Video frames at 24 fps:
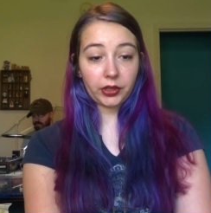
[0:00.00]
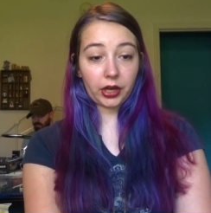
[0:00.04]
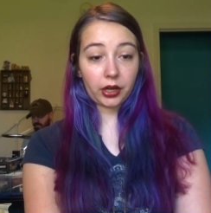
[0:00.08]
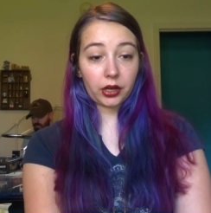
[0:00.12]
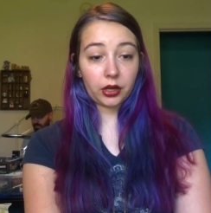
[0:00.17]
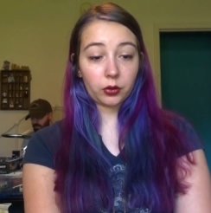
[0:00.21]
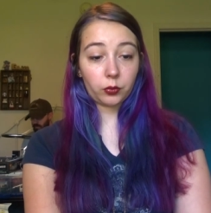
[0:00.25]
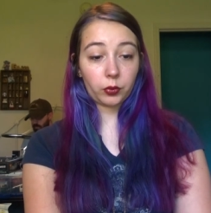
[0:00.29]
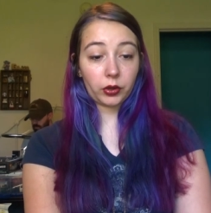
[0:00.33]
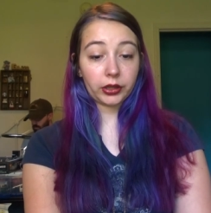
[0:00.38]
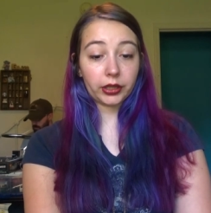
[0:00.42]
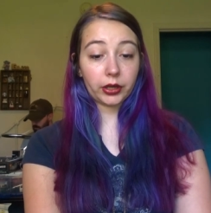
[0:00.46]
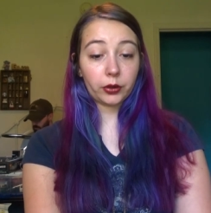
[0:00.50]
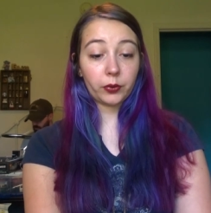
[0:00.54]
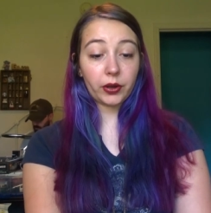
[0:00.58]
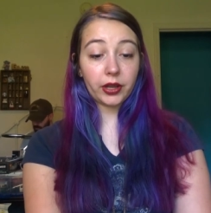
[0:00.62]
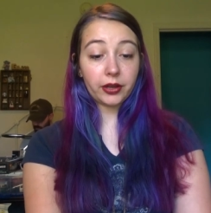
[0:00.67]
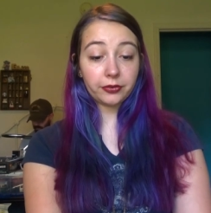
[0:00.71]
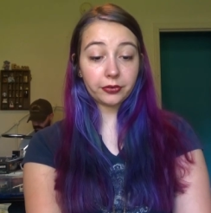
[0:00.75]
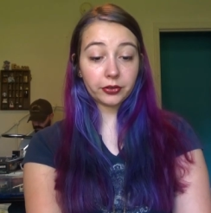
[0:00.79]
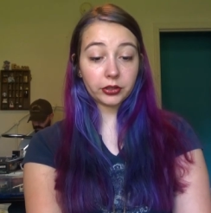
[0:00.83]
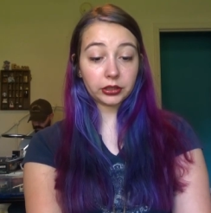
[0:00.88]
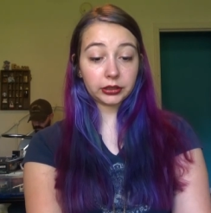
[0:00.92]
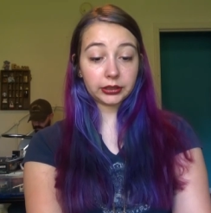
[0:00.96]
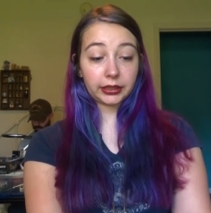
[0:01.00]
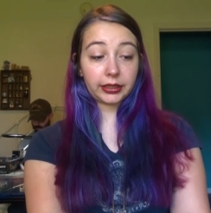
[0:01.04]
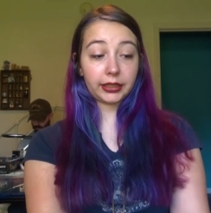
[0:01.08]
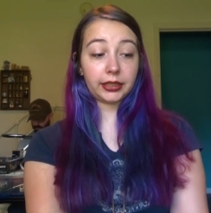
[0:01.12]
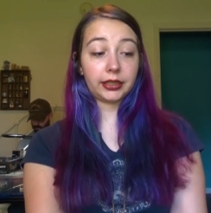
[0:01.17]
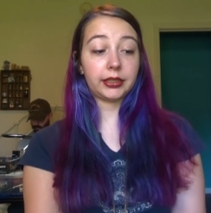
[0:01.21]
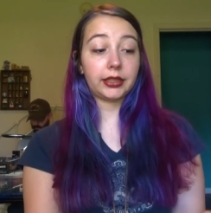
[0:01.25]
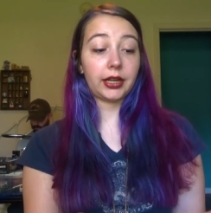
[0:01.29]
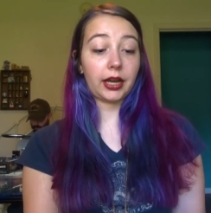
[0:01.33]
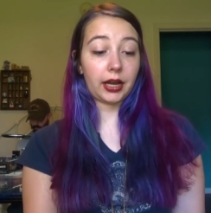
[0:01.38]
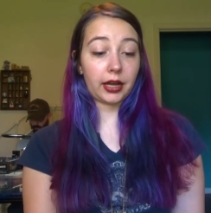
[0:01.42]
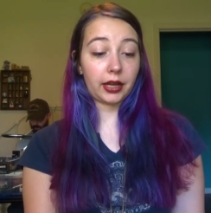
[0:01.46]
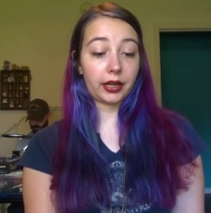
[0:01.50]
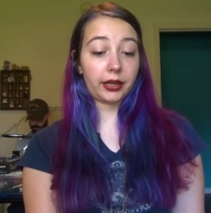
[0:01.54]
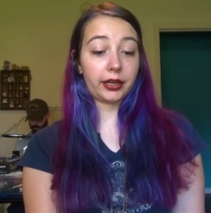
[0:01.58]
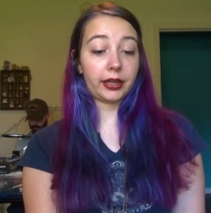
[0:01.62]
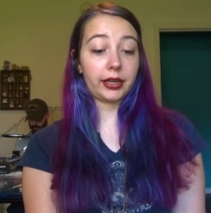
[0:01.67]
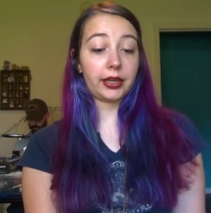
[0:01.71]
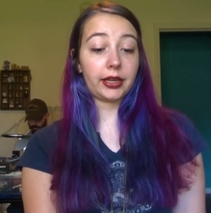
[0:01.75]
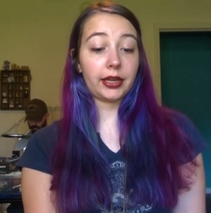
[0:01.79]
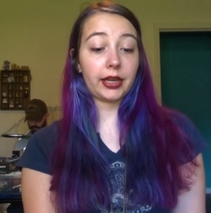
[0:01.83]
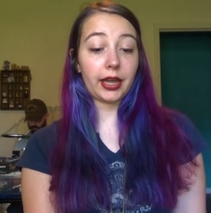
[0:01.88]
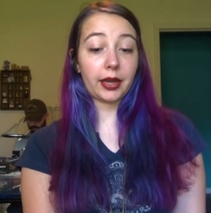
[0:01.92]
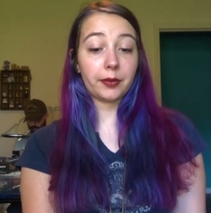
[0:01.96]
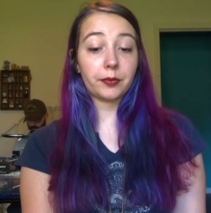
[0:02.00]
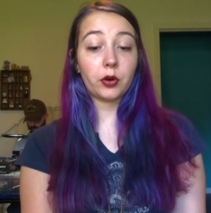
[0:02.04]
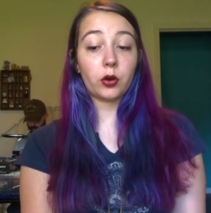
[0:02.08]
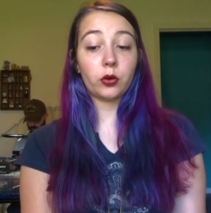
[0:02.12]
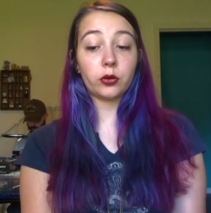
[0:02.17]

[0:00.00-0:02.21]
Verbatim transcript: uh, while I wait for the linen, I am